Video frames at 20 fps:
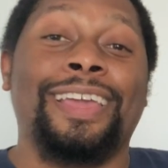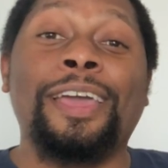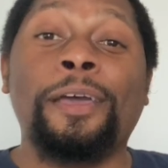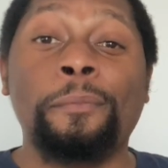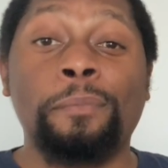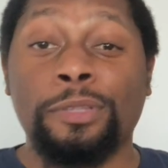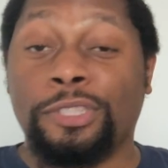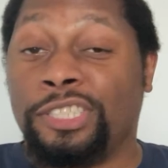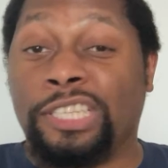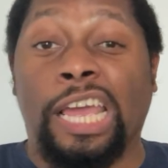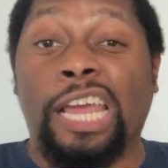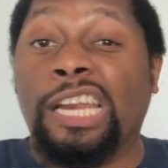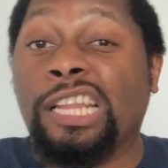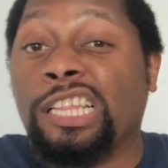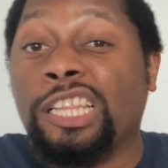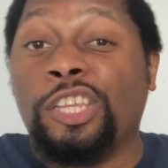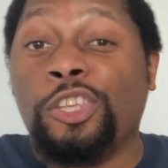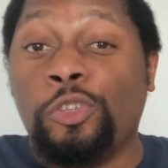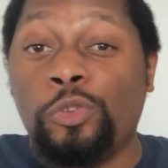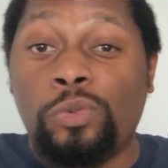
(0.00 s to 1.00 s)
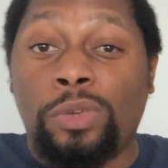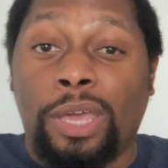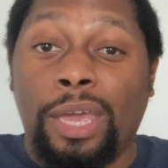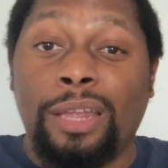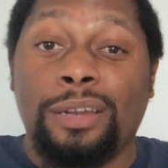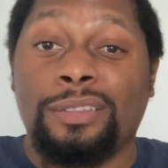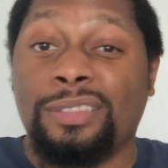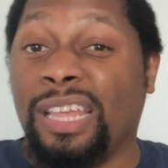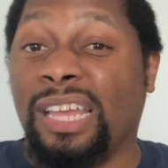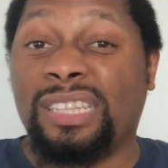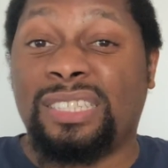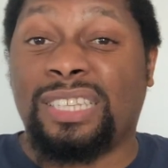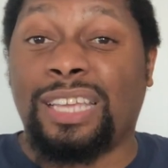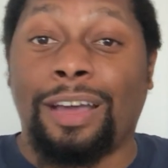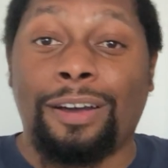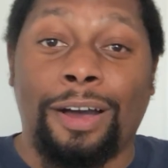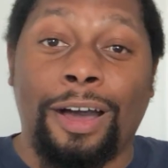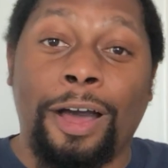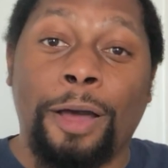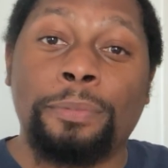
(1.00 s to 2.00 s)
But technically you can. That's
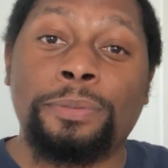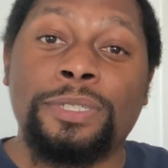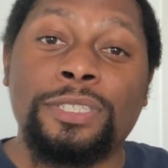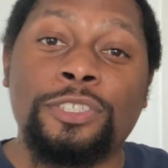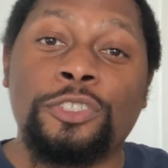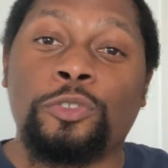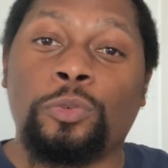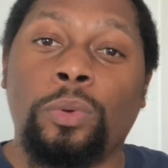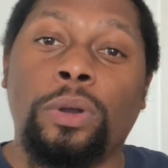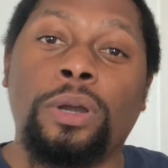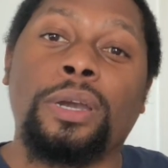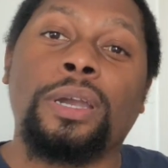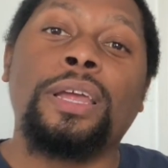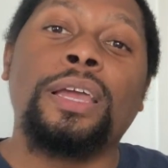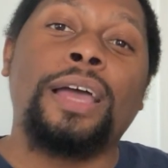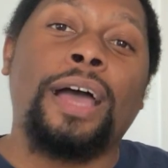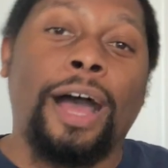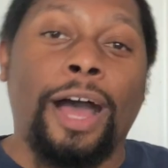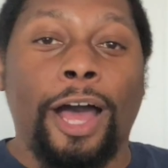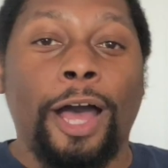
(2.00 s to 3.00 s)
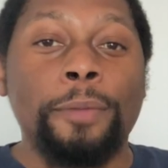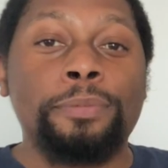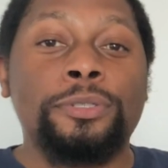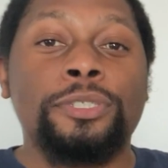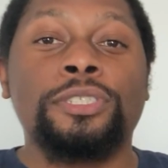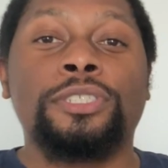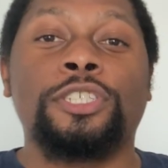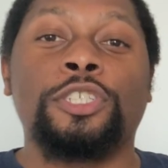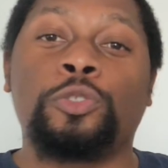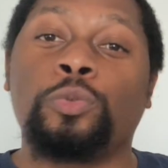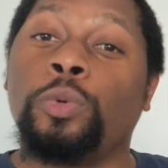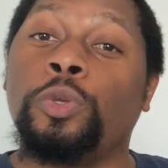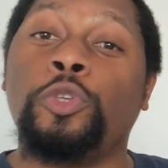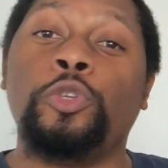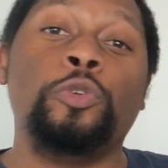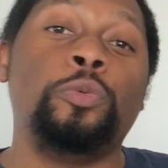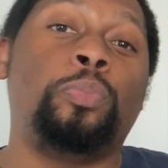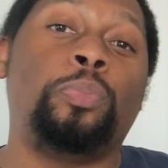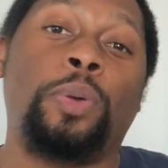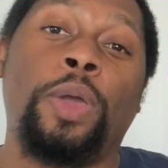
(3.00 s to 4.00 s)
how options work. Options is when
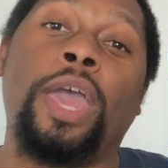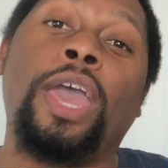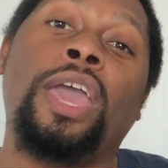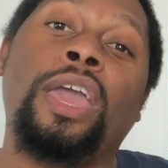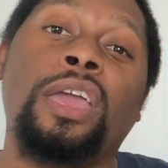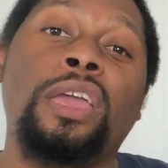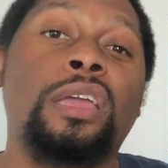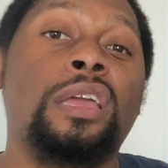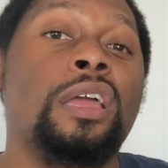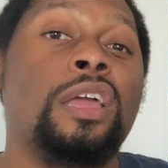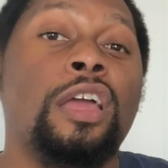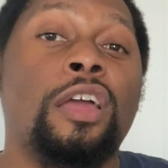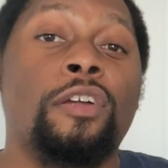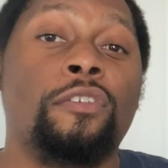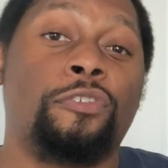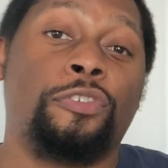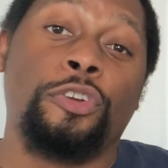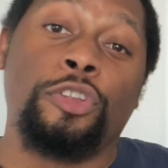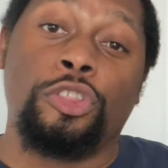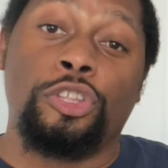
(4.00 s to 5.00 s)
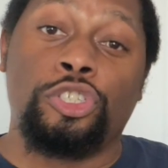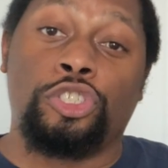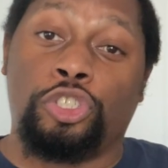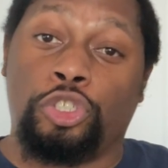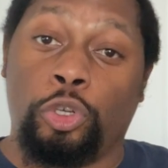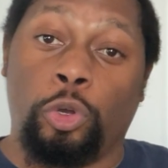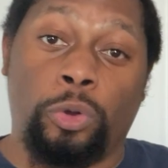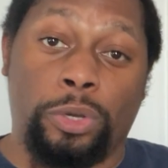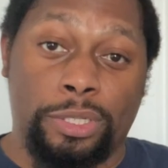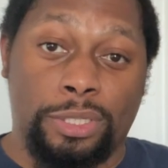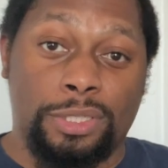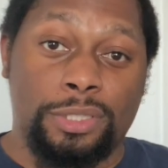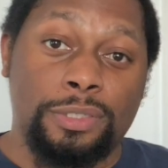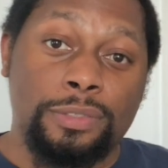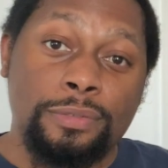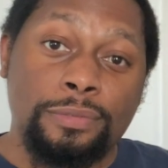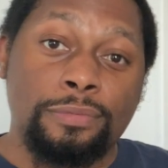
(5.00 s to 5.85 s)
you pay for the choice.